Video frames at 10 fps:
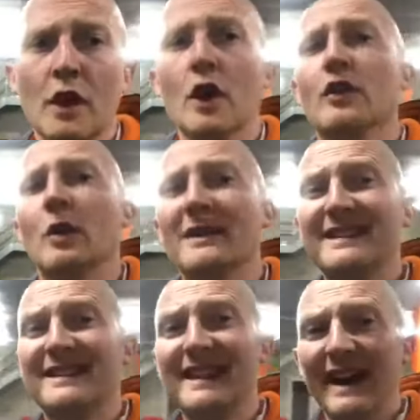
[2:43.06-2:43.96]
So
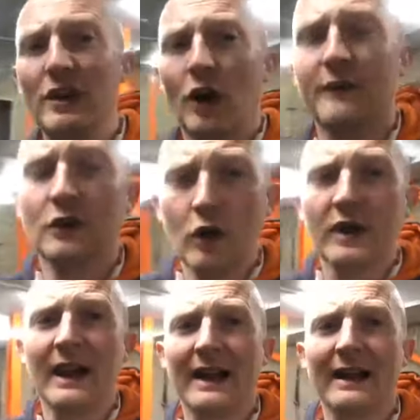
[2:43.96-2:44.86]
instead of
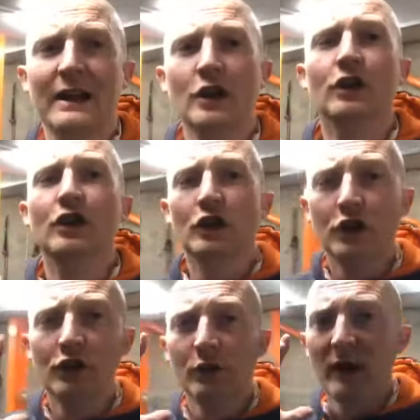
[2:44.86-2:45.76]
looking at it that you're
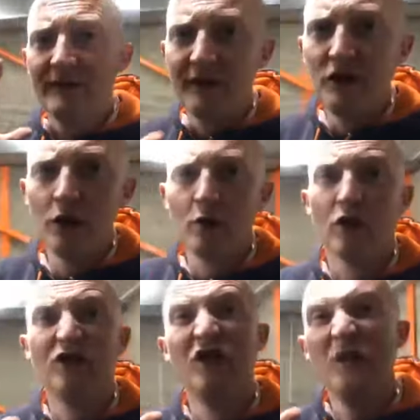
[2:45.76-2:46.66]
losing weight for you
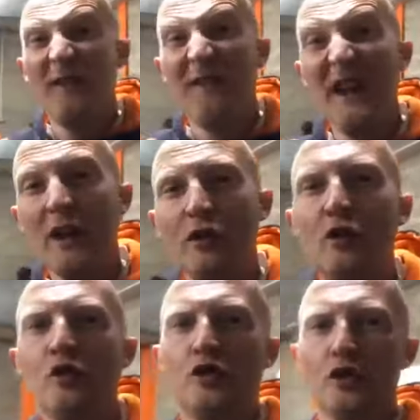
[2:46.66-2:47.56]
because you feel
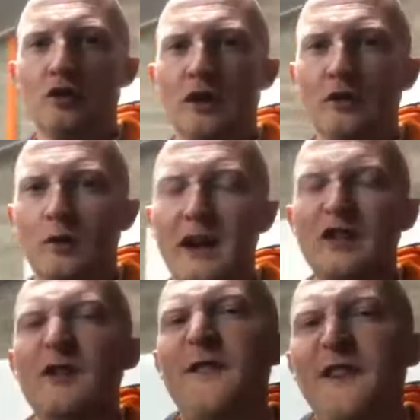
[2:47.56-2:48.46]
you should lose weight and
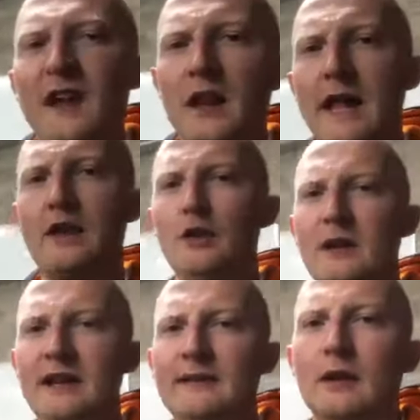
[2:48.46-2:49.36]
you feel like you
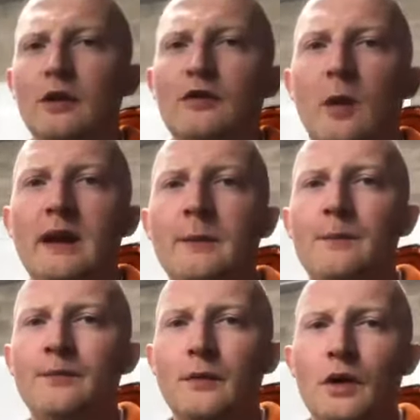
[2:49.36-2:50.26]
need to lose weight,
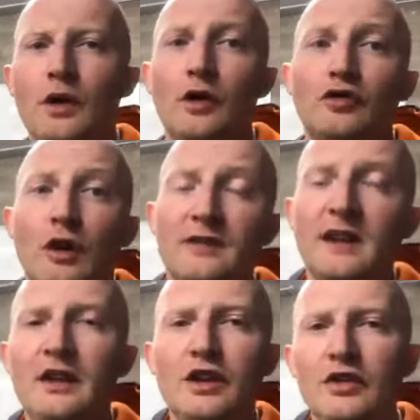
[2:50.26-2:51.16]
start
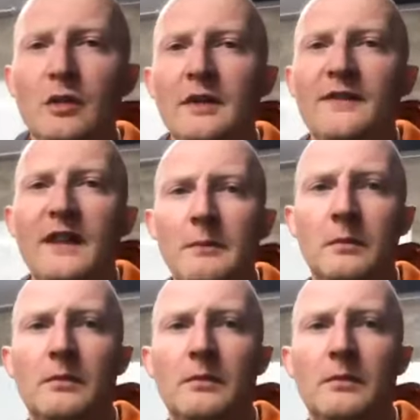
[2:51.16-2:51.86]
saying that you're doing it for them.